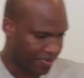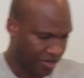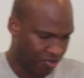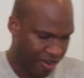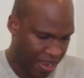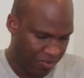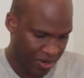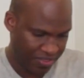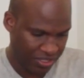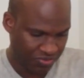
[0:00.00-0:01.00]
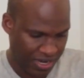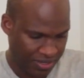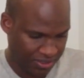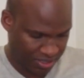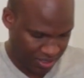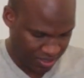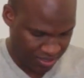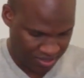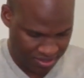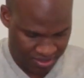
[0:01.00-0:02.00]
going to grab one of these rounds.
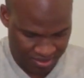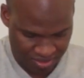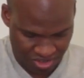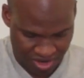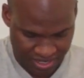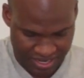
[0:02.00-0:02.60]
Try